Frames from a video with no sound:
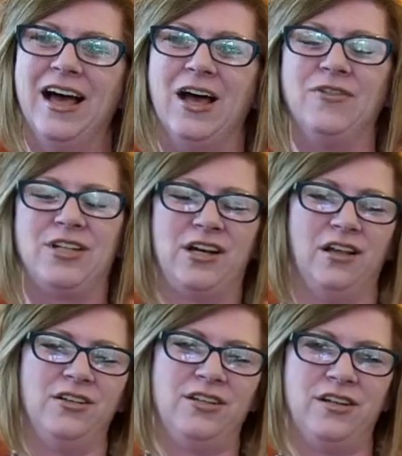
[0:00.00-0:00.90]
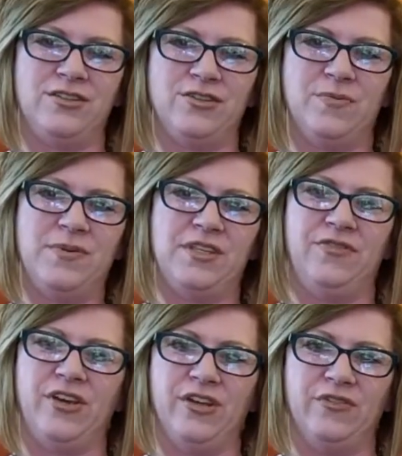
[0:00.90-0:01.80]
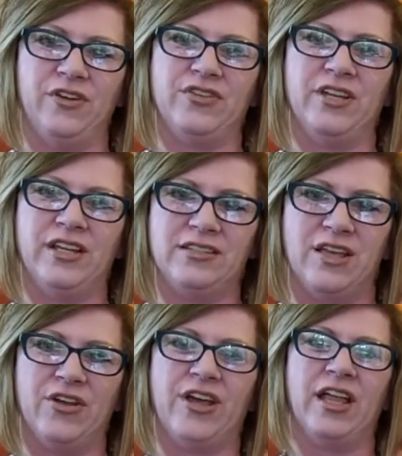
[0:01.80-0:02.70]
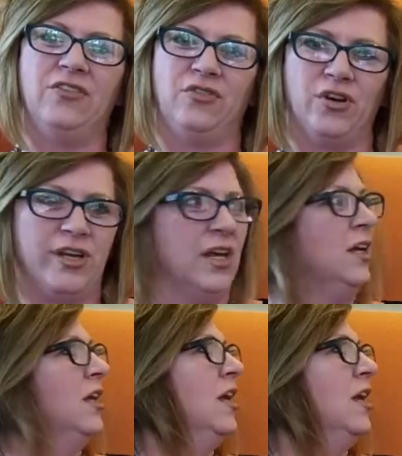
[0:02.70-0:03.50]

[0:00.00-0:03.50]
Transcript: I went to college at Azusa Pacific University in Southern California,